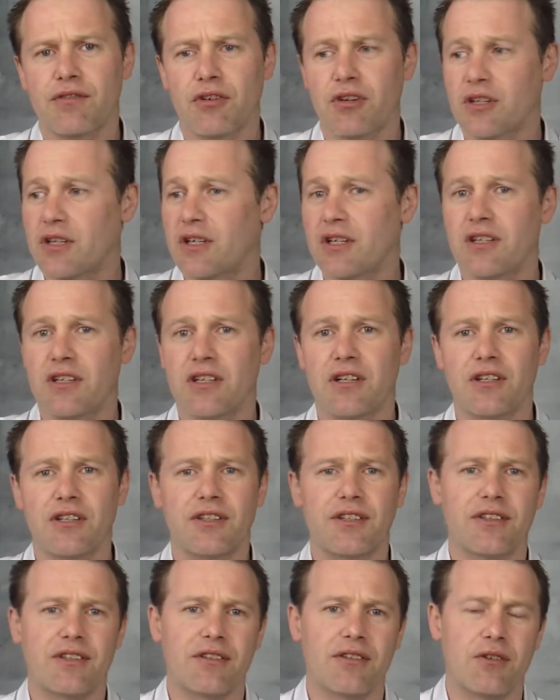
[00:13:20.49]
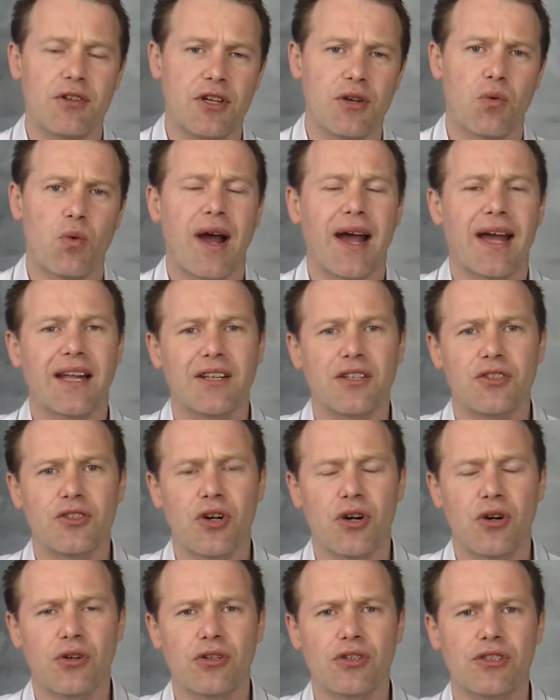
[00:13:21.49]
your wild
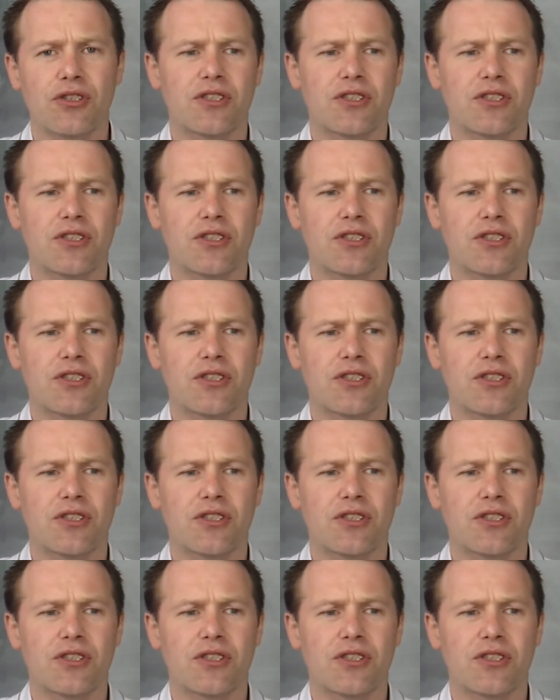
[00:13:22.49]
dogs,